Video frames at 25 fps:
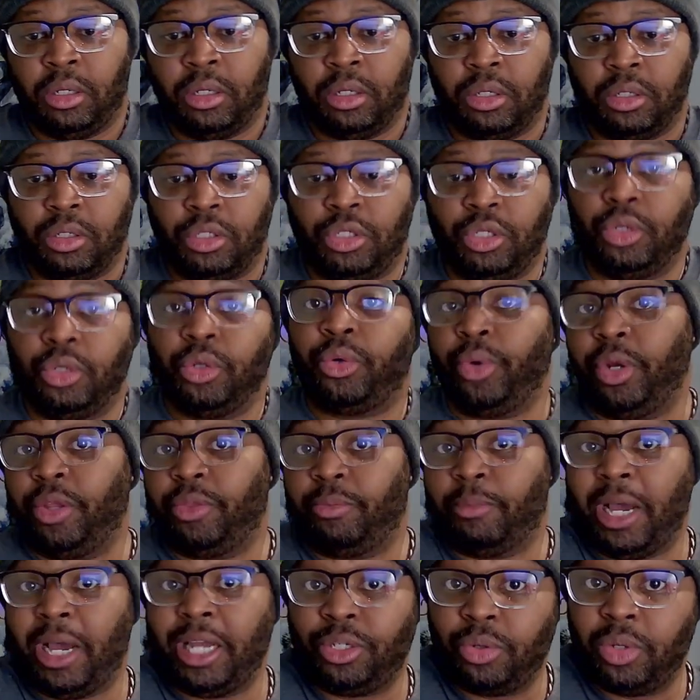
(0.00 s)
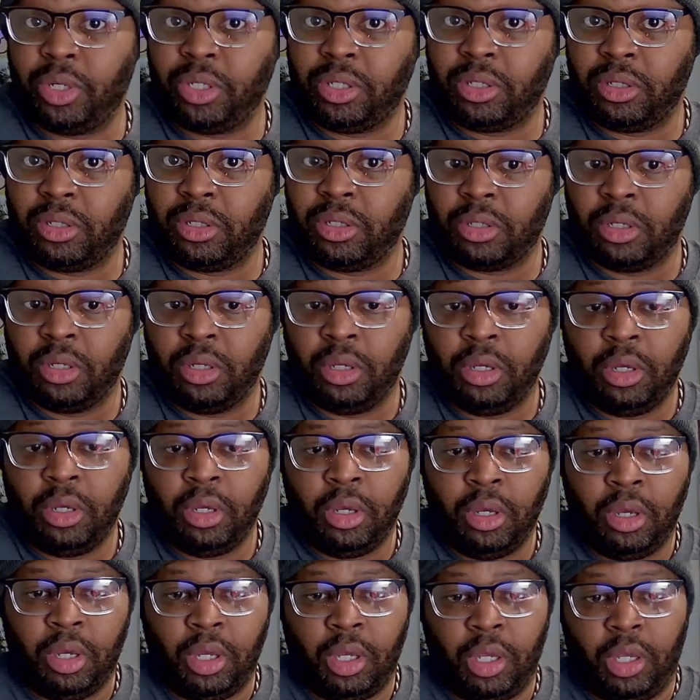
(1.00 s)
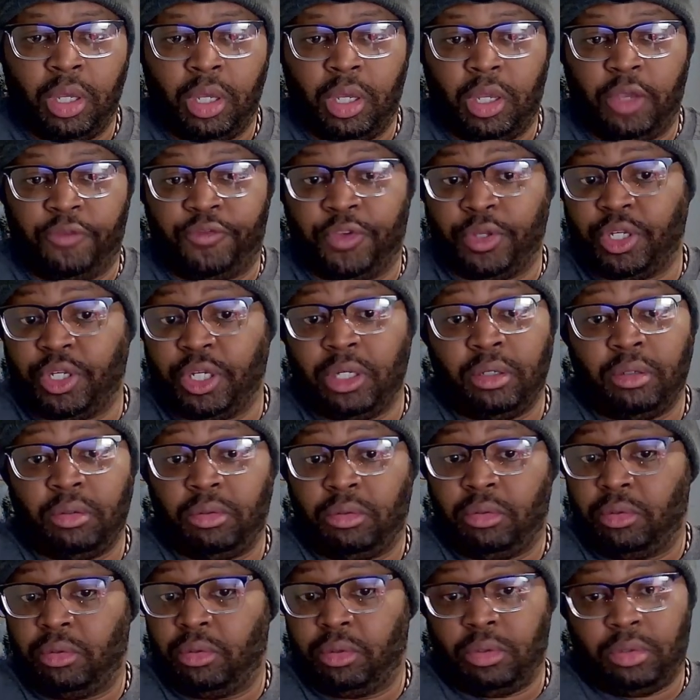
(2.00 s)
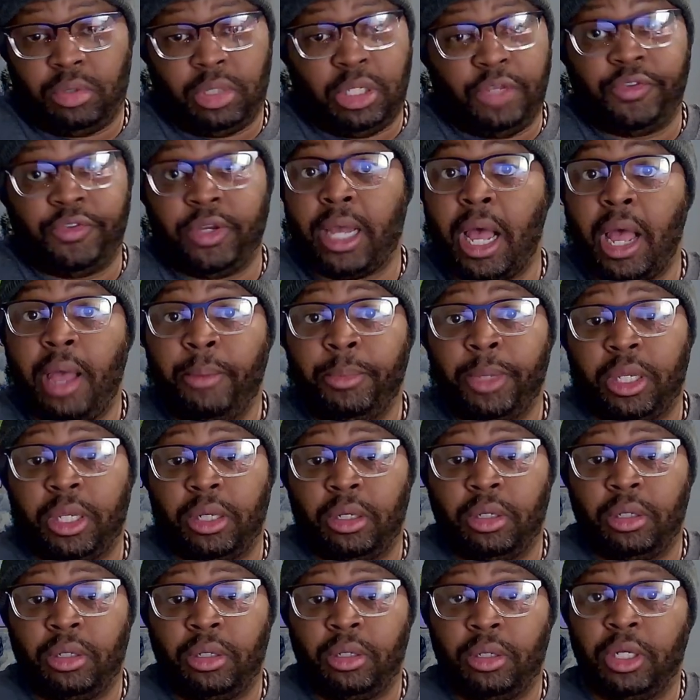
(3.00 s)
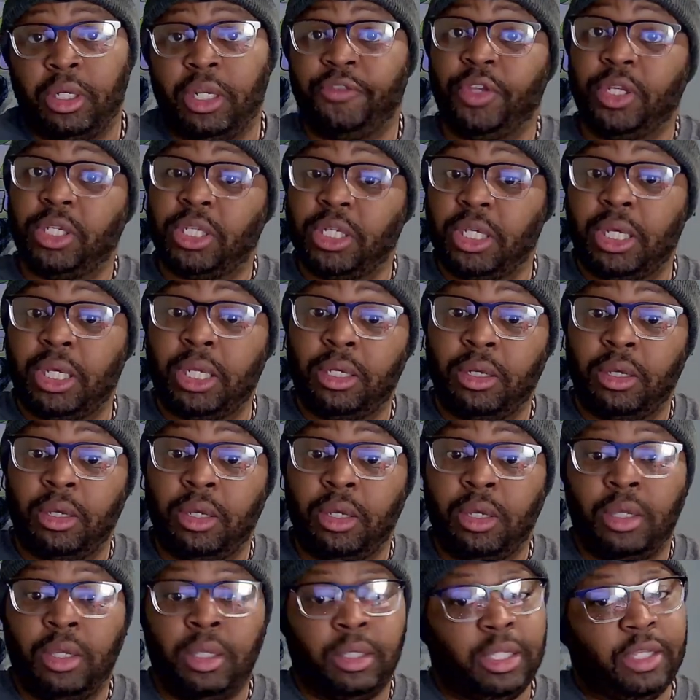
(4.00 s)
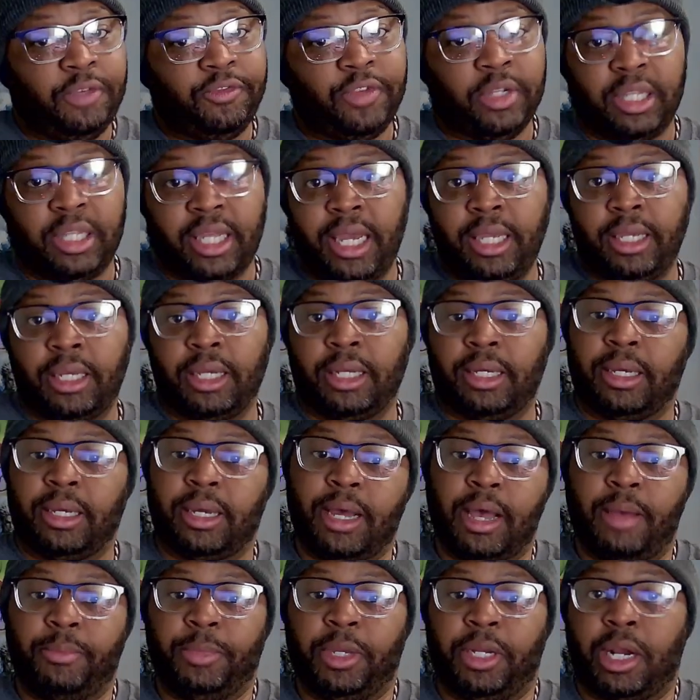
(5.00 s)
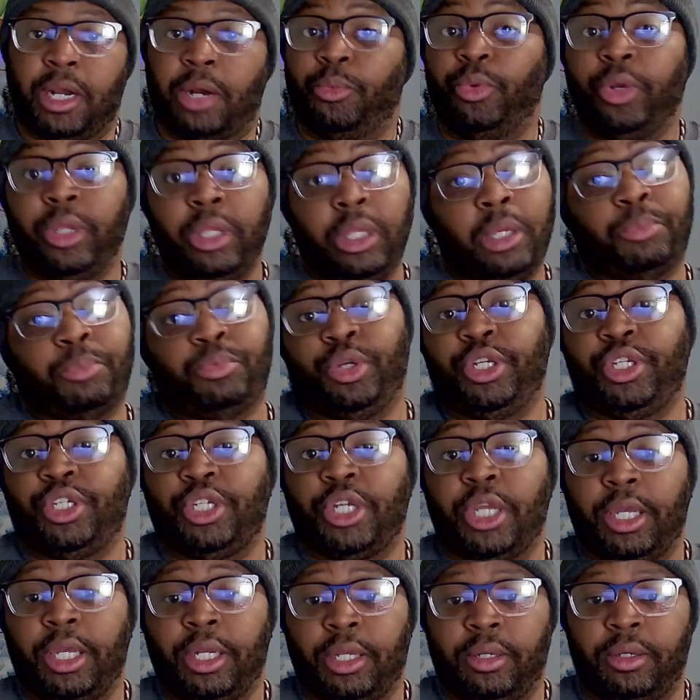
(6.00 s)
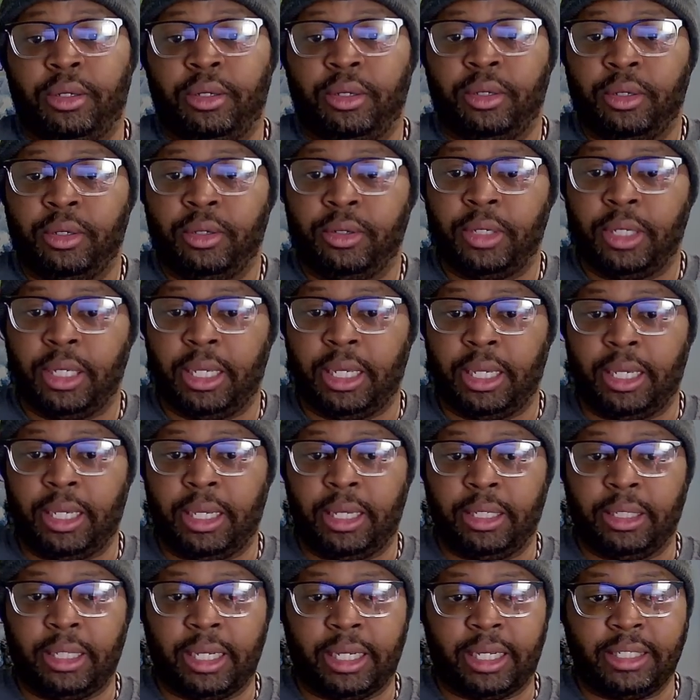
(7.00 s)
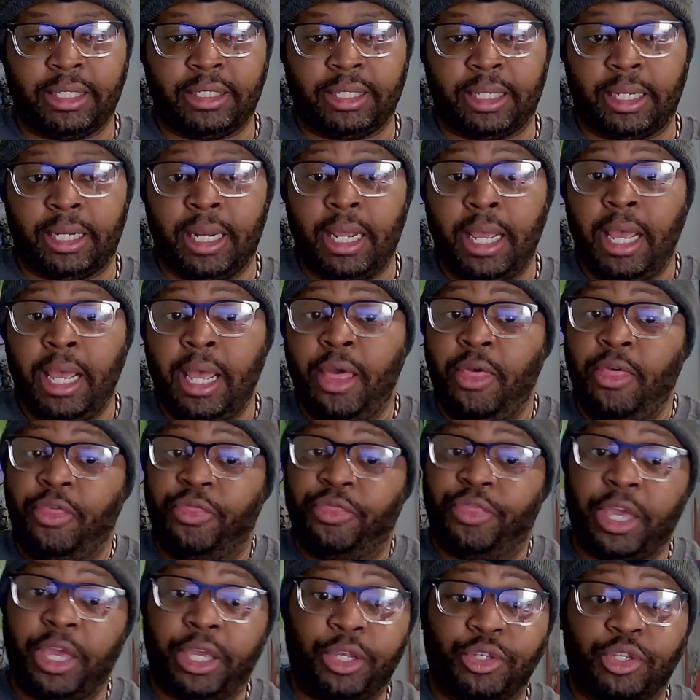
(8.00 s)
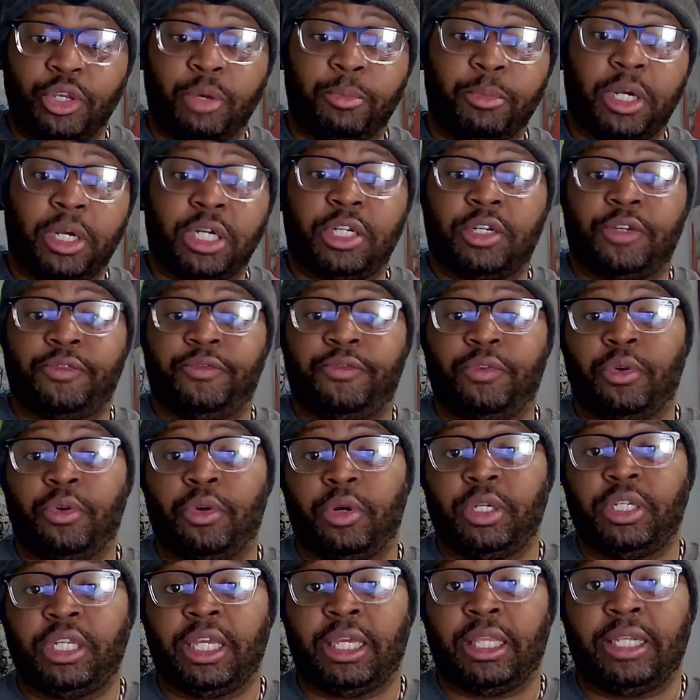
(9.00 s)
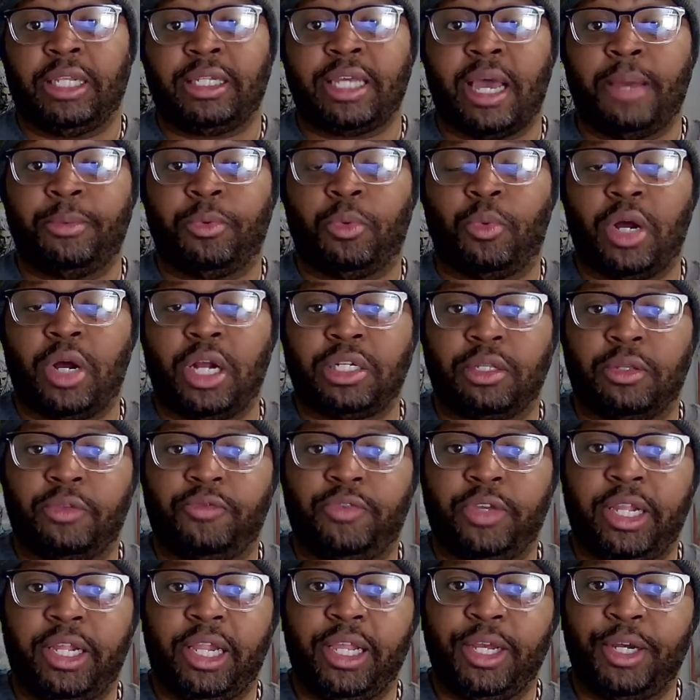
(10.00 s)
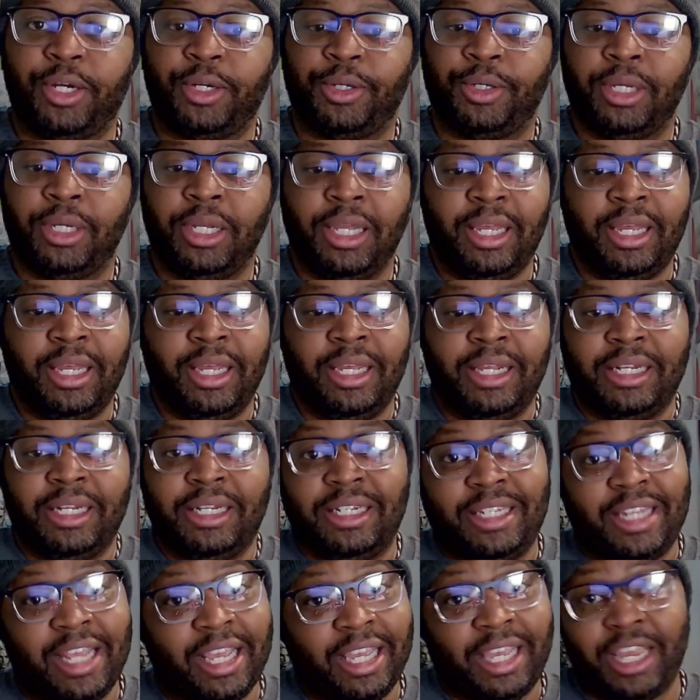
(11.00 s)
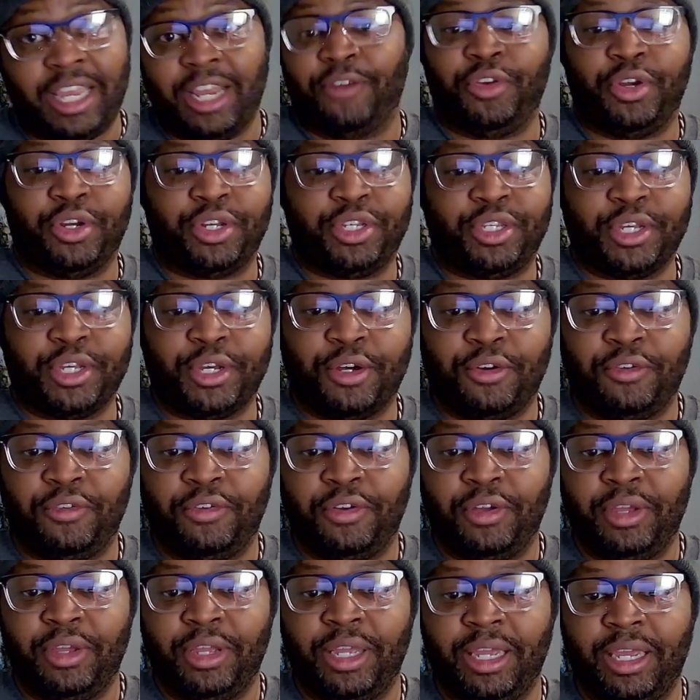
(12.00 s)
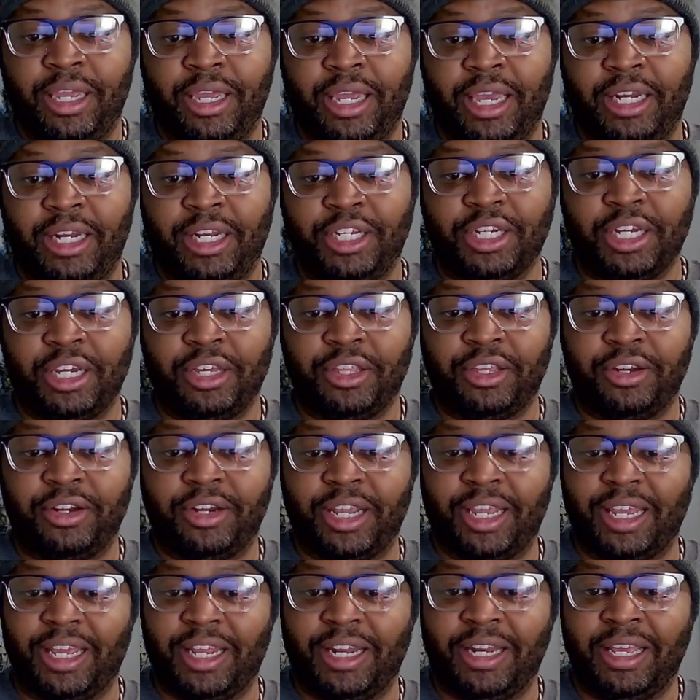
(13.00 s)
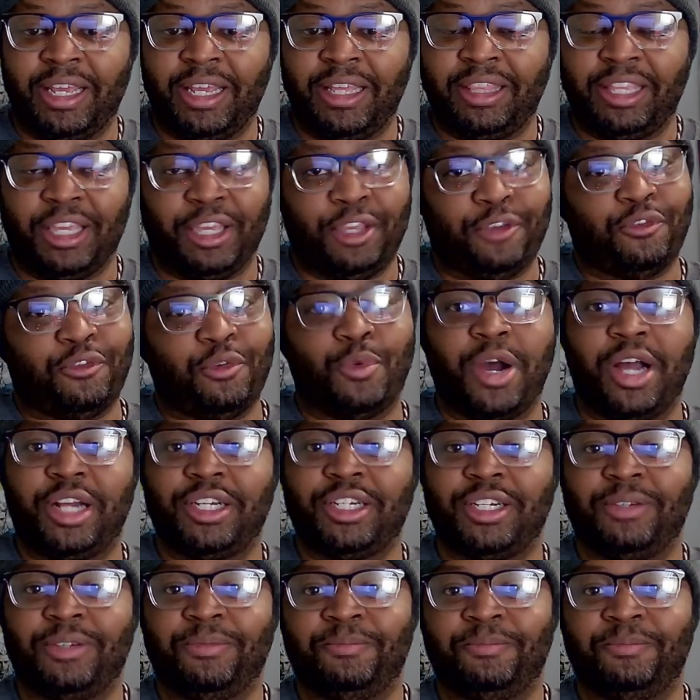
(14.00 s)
Do you agree with my choices? If you didn't, leave a comment. If you did, leave a like and a comment. I really appreciate it. And like I said, thank you so much for taking the time to watch the video. Take care of yourself and each other, and thank you for watching.